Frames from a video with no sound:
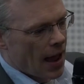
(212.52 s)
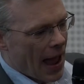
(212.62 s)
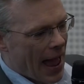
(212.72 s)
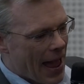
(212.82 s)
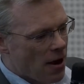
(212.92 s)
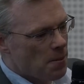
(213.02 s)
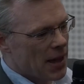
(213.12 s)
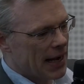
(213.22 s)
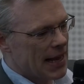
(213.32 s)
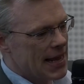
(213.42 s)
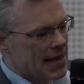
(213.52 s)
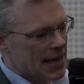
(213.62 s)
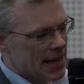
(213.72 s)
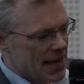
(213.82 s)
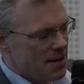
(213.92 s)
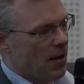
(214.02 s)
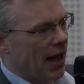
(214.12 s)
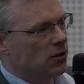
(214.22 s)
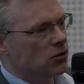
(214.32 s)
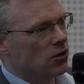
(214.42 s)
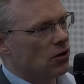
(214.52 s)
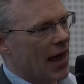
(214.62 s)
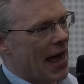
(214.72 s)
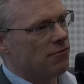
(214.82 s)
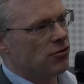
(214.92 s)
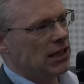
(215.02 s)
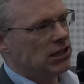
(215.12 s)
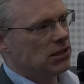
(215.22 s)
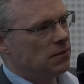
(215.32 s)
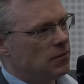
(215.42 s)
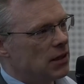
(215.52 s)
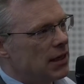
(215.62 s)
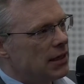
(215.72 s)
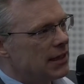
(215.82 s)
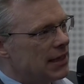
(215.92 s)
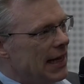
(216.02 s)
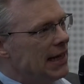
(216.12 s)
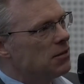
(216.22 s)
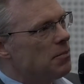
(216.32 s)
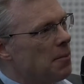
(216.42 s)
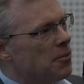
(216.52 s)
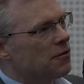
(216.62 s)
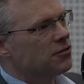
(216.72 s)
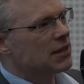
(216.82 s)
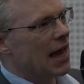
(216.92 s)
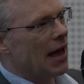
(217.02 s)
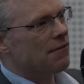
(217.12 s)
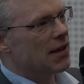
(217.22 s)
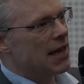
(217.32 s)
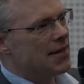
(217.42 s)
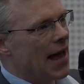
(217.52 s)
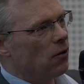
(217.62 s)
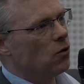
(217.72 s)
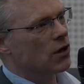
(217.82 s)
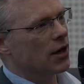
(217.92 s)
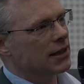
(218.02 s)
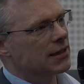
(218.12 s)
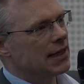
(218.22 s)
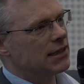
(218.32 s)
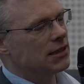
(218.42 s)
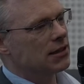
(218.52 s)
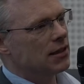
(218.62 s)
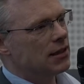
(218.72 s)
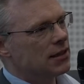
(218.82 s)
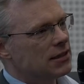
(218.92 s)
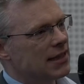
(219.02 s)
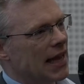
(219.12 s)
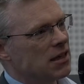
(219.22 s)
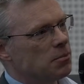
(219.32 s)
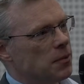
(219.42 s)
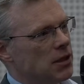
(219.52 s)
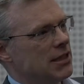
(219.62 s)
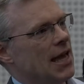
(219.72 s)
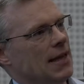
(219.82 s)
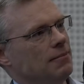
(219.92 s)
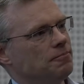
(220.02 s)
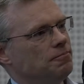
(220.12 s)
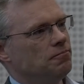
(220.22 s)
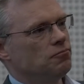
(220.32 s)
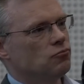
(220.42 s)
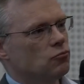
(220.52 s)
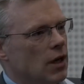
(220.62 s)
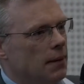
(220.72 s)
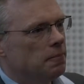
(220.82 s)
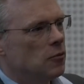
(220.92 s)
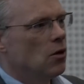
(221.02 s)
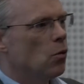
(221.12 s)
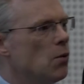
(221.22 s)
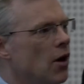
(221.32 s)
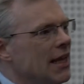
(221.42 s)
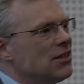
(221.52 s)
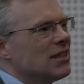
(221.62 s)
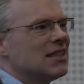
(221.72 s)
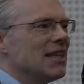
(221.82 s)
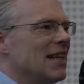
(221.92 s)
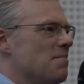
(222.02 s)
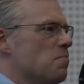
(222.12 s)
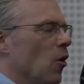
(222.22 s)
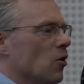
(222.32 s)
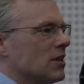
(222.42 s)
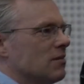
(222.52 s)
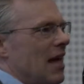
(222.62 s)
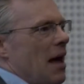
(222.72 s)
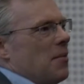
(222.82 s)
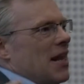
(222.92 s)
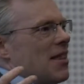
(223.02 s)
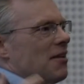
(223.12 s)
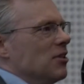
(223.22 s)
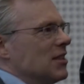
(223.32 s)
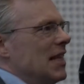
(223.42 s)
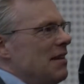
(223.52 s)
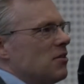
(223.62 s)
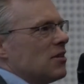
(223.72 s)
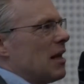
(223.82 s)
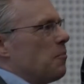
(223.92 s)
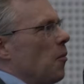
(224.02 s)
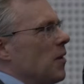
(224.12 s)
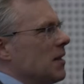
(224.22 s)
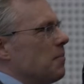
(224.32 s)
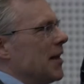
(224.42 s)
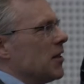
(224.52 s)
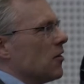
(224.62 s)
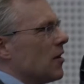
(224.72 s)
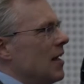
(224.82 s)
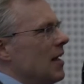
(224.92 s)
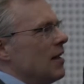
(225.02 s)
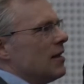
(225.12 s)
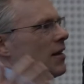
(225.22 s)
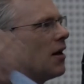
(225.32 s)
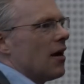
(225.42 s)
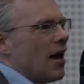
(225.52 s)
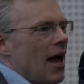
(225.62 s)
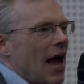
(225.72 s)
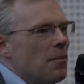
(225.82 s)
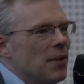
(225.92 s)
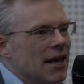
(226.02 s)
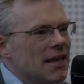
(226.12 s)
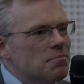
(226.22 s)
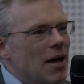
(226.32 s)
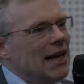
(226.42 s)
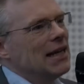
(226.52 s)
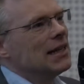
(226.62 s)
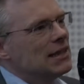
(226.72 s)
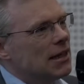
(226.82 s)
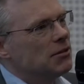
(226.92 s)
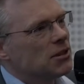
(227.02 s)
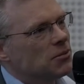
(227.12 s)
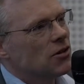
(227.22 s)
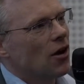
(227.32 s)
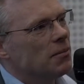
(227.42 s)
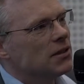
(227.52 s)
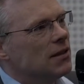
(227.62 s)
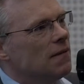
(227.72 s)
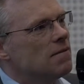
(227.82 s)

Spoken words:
how many emails on average did each member of staff in that organisation send per day? We weren't interested in inbox, how many they received, because that probably depended on, how many mailing lists they were subscribed to.